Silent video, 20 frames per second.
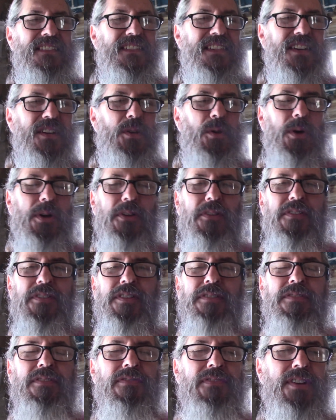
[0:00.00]
colloidal
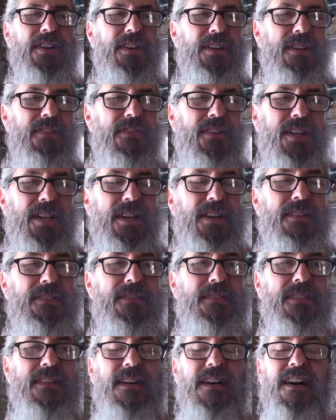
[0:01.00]
silver video.
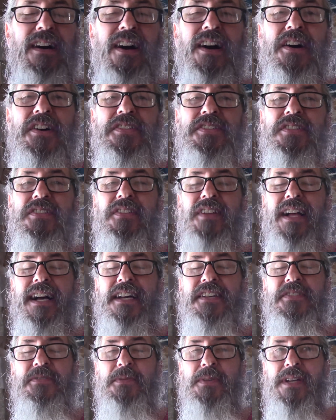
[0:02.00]
Also
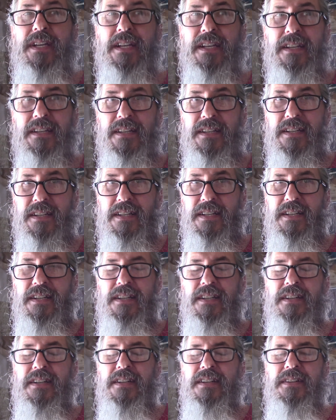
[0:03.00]
last week,
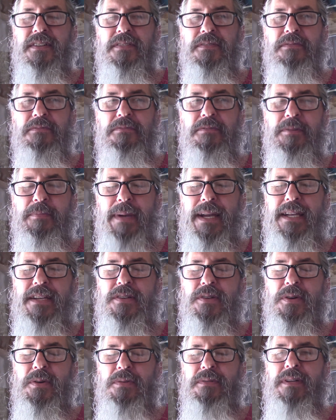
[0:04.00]
we made
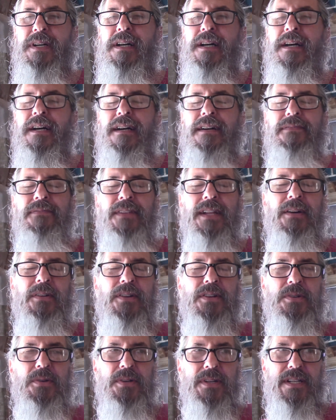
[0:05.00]

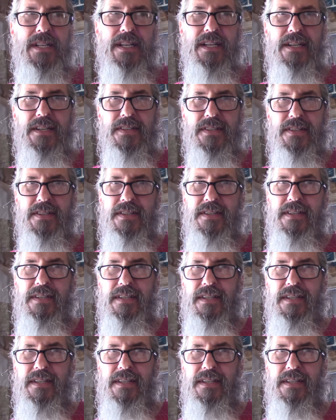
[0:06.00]
flour tortillas.